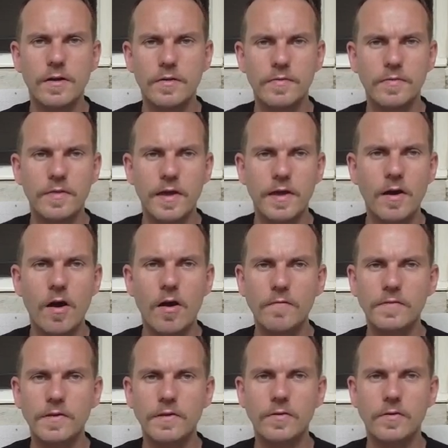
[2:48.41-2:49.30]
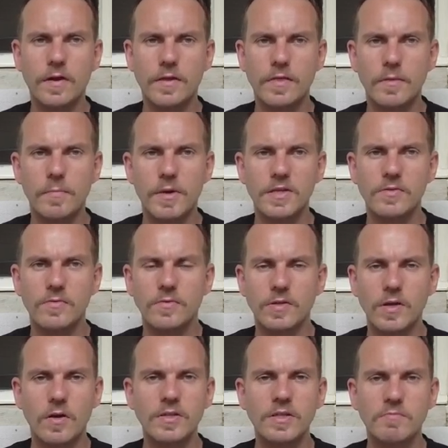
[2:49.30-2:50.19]
They often don't get the best
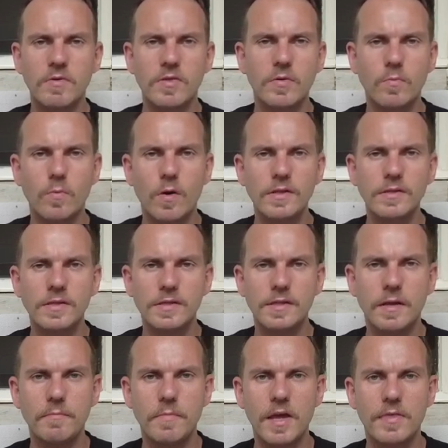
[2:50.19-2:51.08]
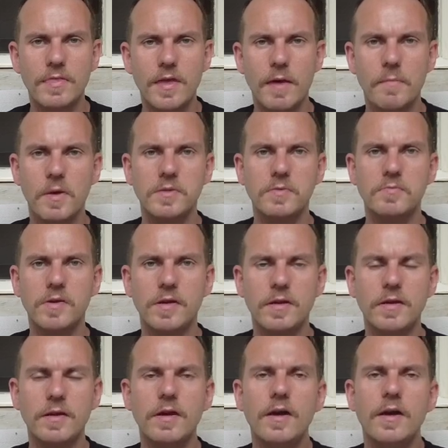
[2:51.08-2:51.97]
results, but the ones that make the
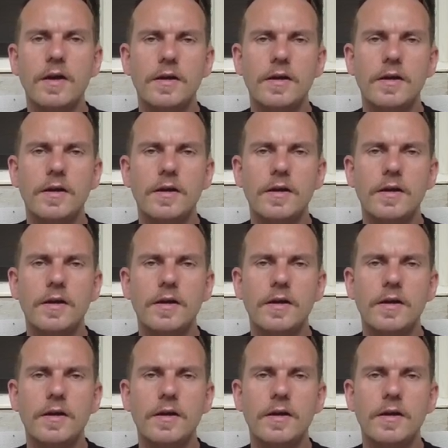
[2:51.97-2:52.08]
MSP